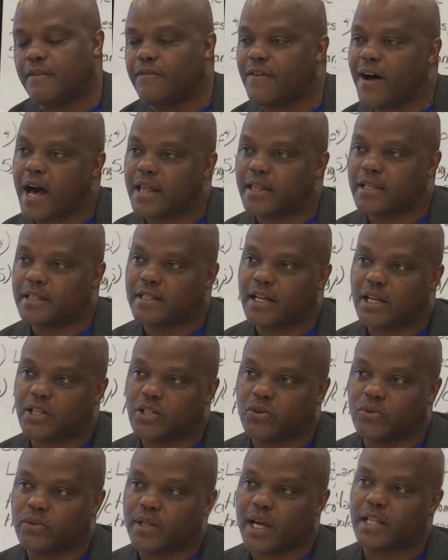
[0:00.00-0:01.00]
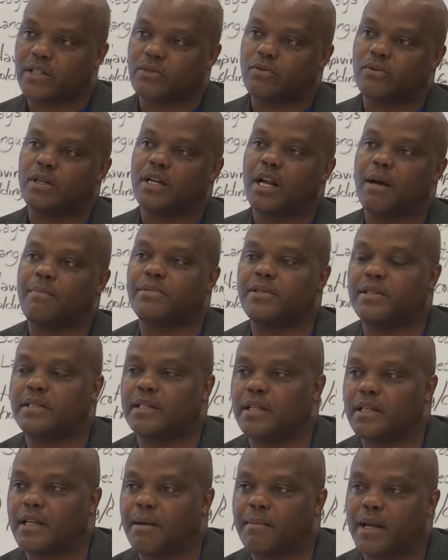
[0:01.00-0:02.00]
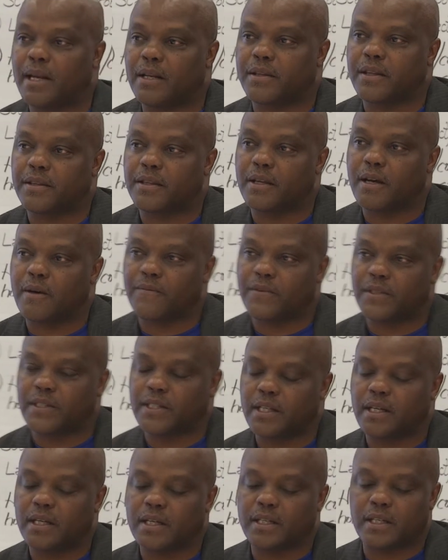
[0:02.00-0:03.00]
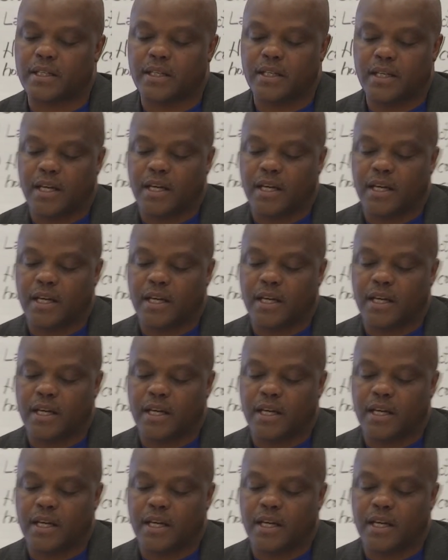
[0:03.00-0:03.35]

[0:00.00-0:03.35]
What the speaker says: Father's Day 2001, I'm at the Thumb facility